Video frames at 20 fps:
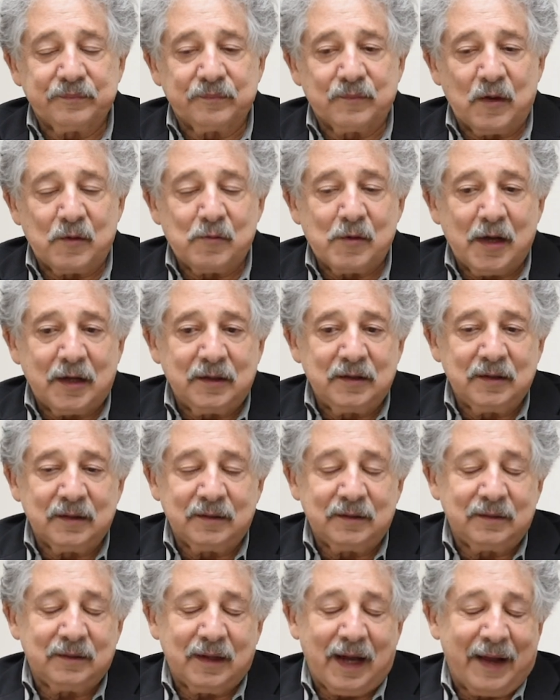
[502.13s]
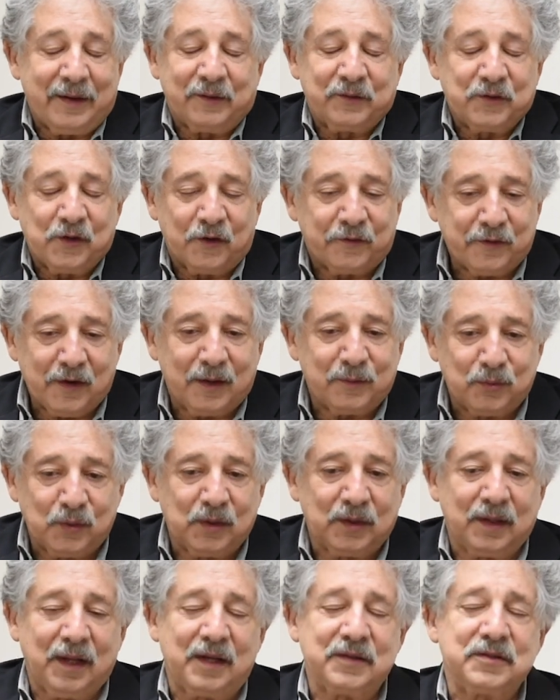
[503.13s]
maybe I didn't. I don't know if I
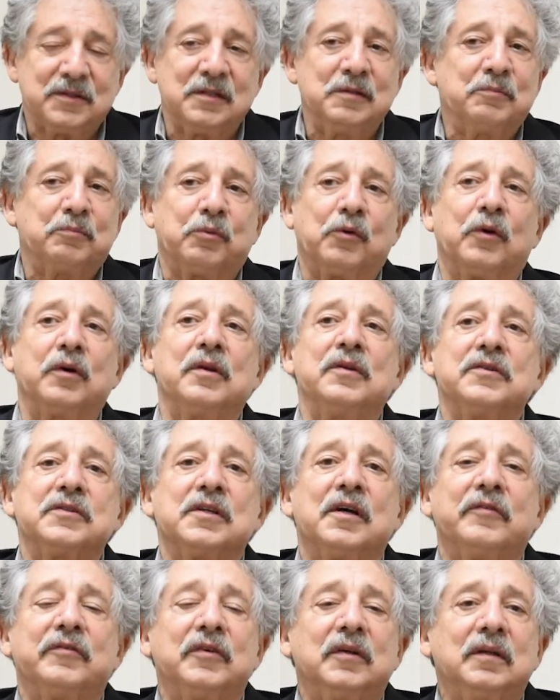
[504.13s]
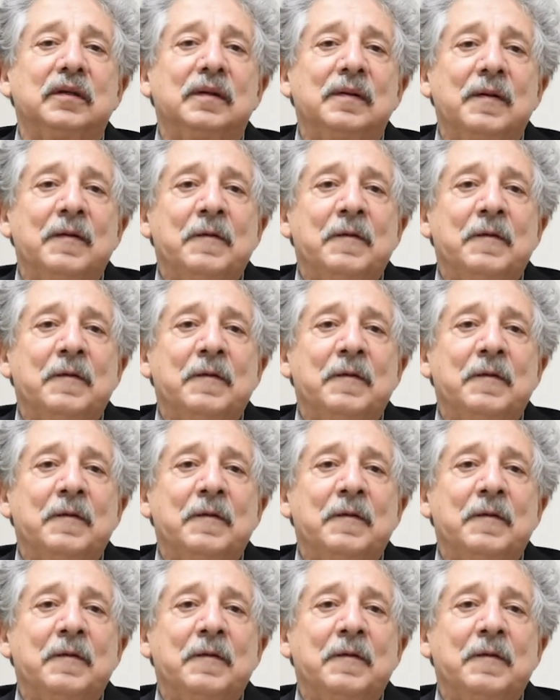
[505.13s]
realized the importance of it,